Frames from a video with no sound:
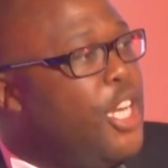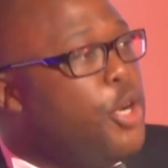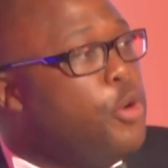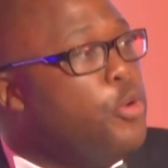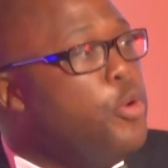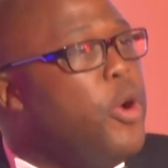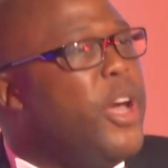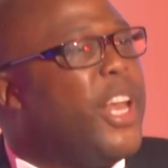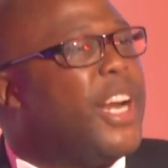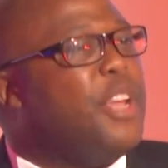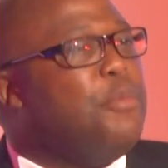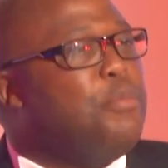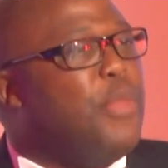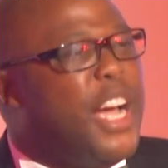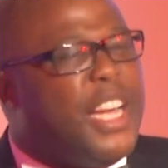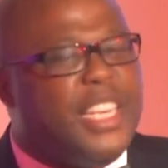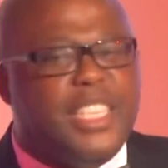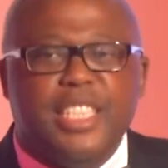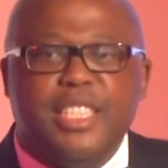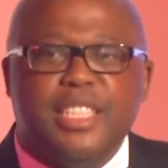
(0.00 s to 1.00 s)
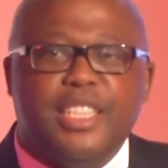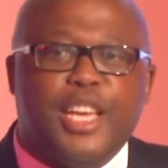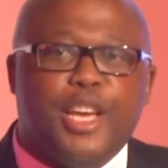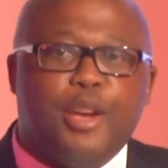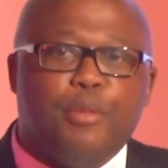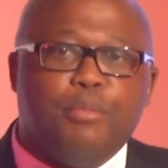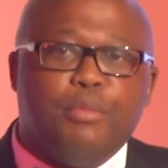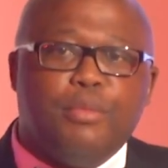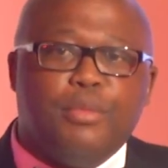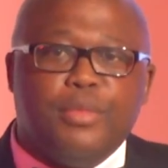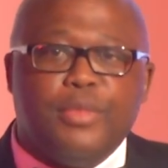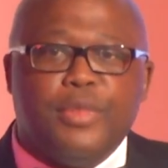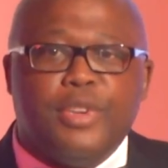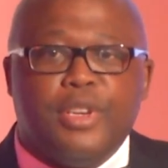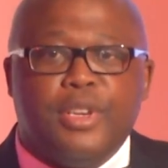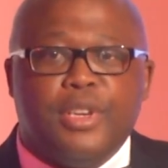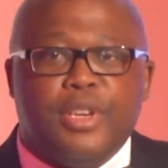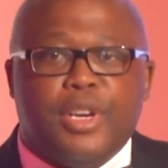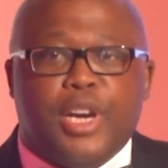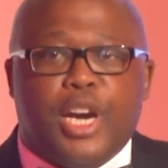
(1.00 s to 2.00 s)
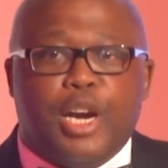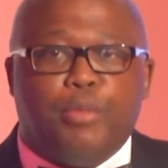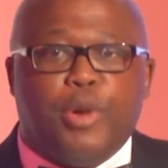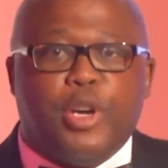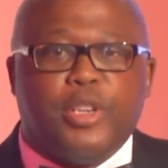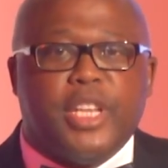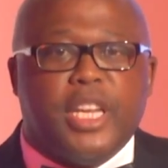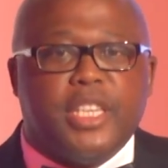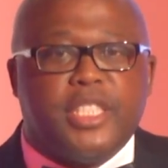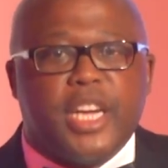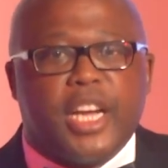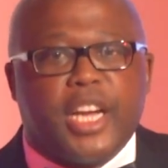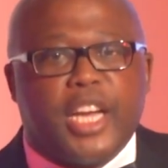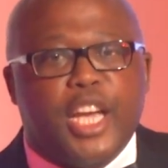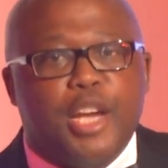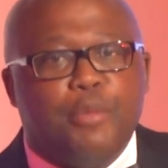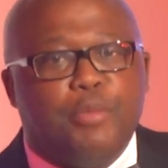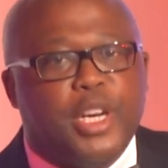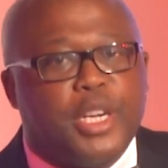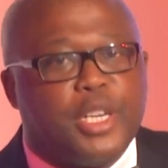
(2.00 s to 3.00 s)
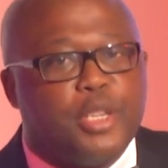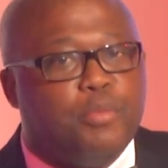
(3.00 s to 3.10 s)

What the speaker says: And we were reminding them about the Jack Hammer